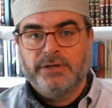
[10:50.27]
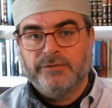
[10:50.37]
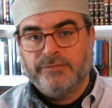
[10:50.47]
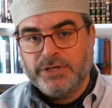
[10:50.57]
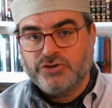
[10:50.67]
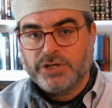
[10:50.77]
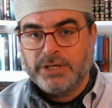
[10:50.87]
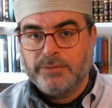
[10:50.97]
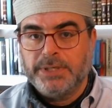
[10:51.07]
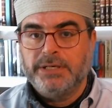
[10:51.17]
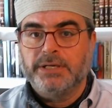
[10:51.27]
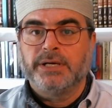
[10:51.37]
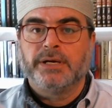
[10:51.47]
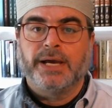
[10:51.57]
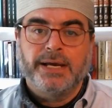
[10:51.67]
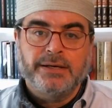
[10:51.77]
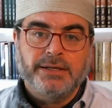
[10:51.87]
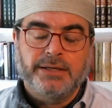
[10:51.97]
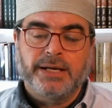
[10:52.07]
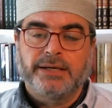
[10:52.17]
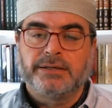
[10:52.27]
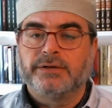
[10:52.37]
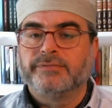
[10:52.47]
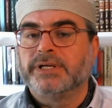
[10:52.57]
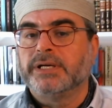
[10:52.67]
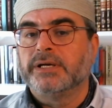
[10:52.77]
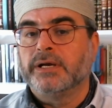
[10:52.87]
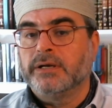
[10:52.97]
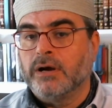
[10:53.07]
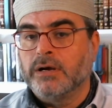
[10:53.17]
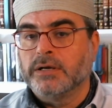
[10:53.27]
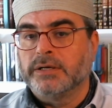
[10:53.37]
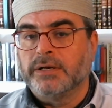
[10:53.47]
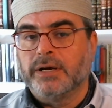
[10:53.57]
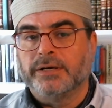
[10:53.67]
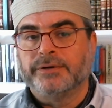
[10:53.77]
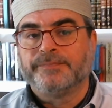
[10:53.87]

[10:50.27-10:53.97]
finishing a meeting, ending an activity, and on and on.